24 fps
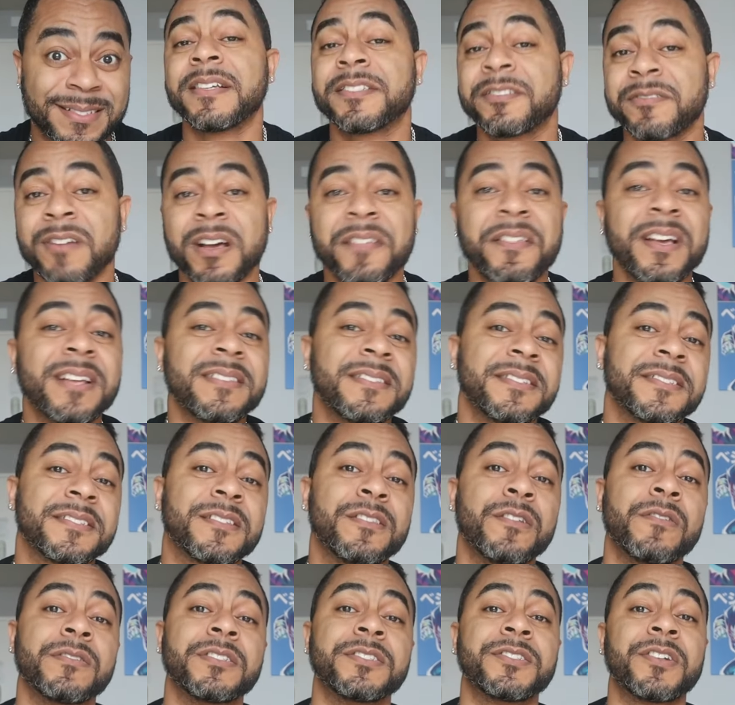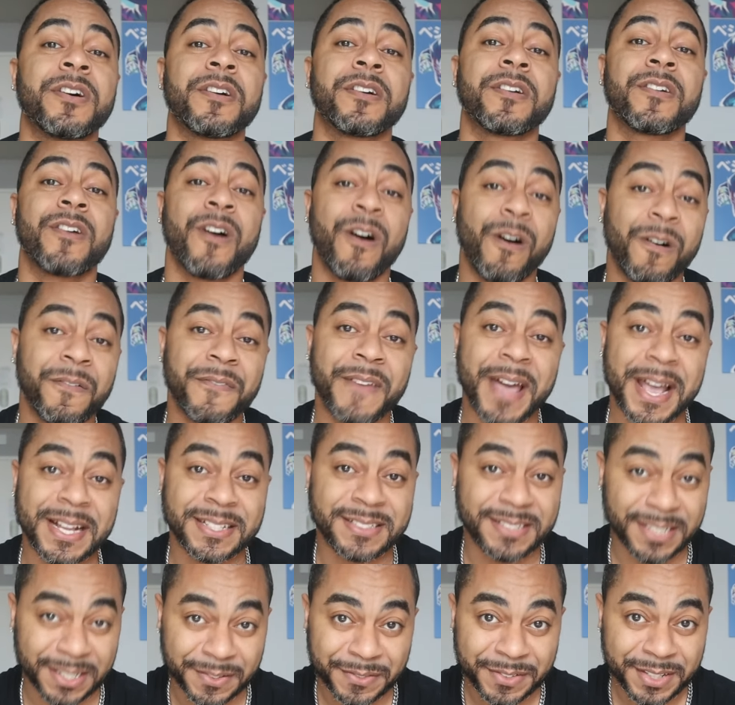So now that this glow-in-the-dark golf
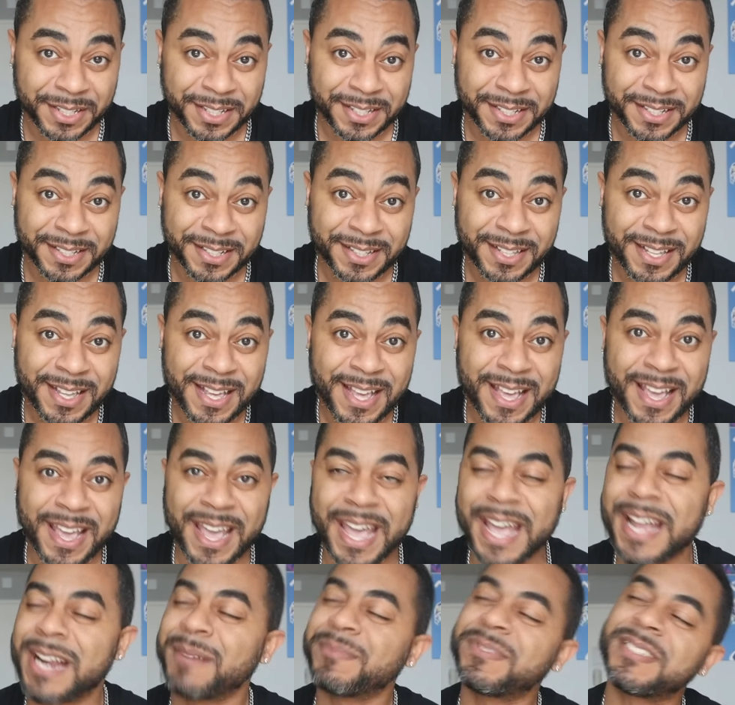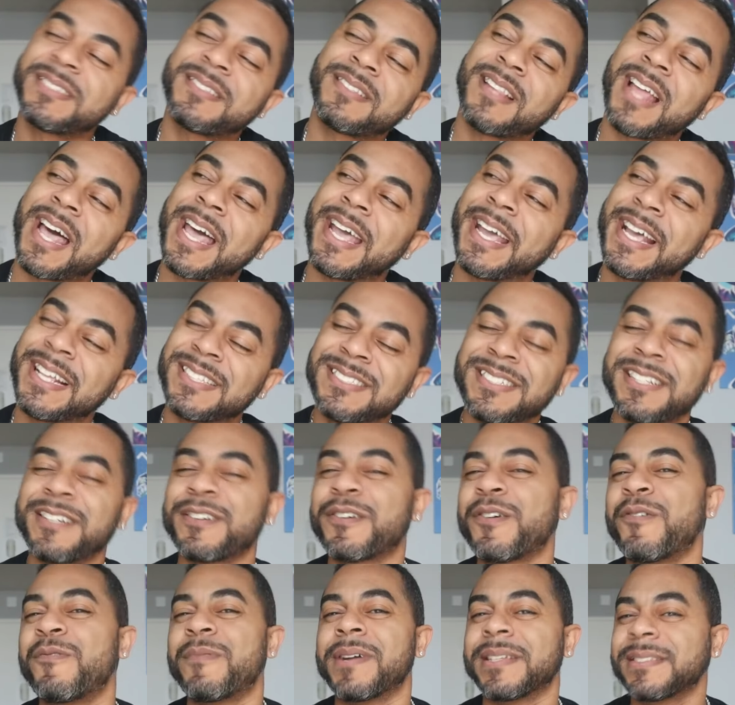activity, and I'm just like, isn't
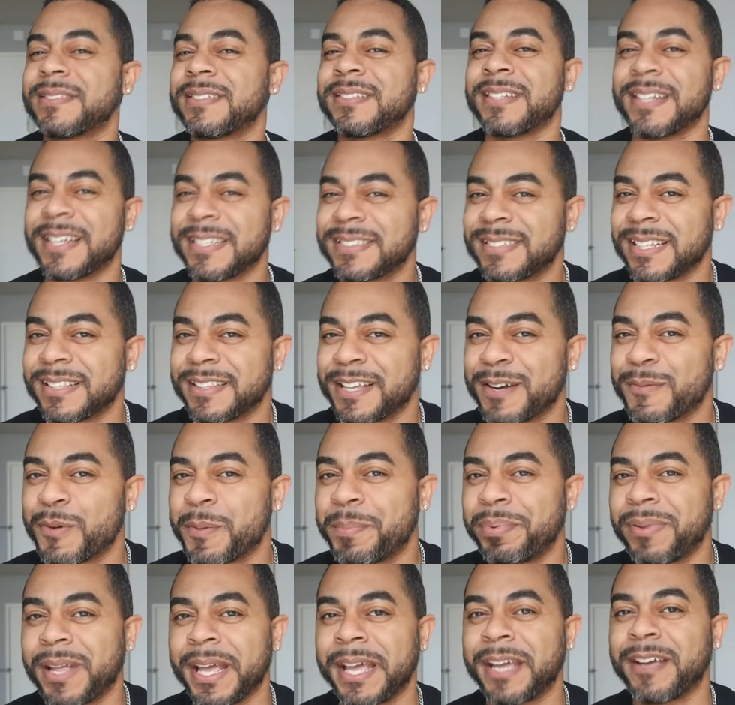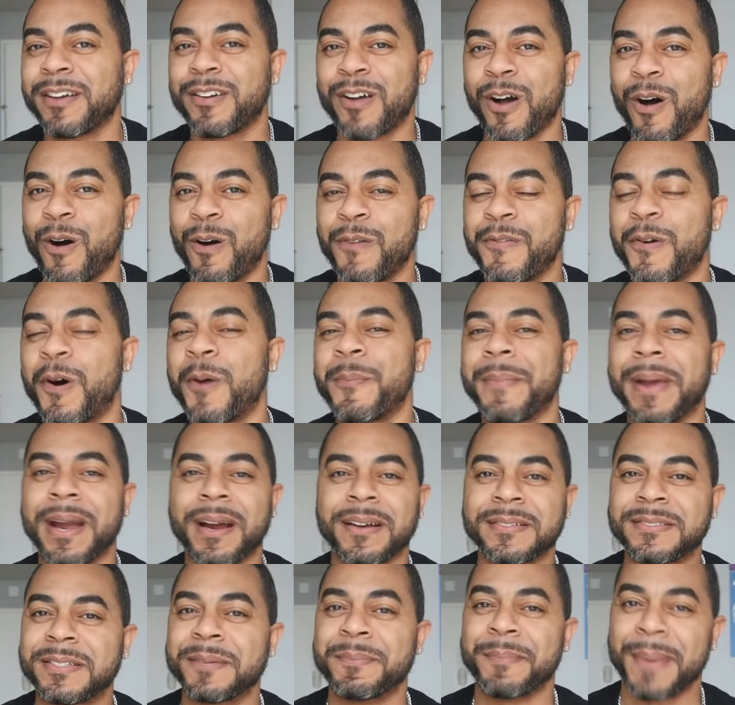it coincidence that they were playing golf on
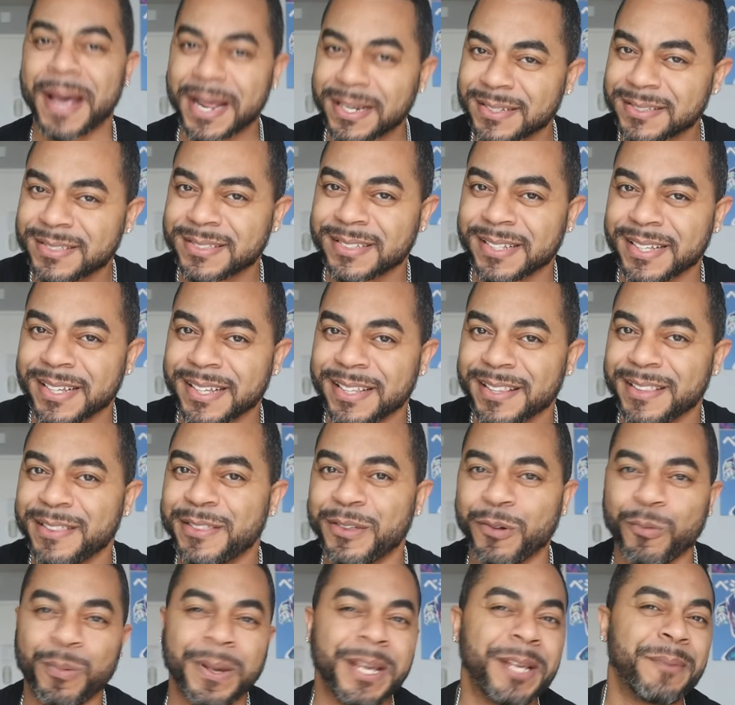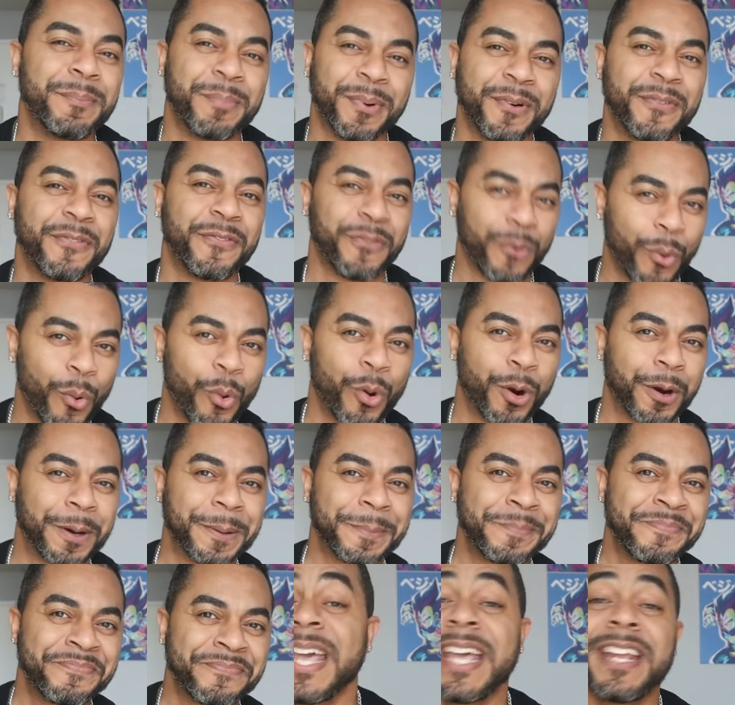Meriton Medicine the week
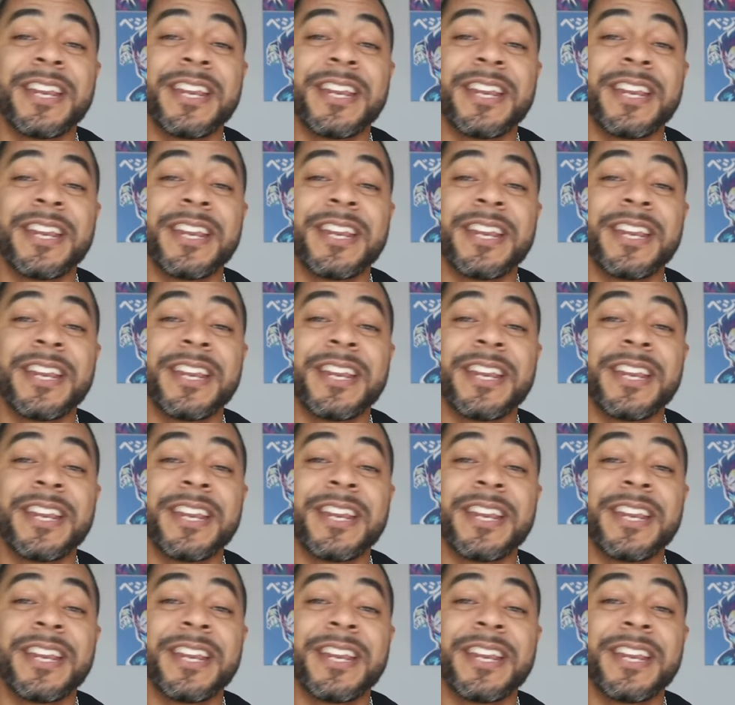before?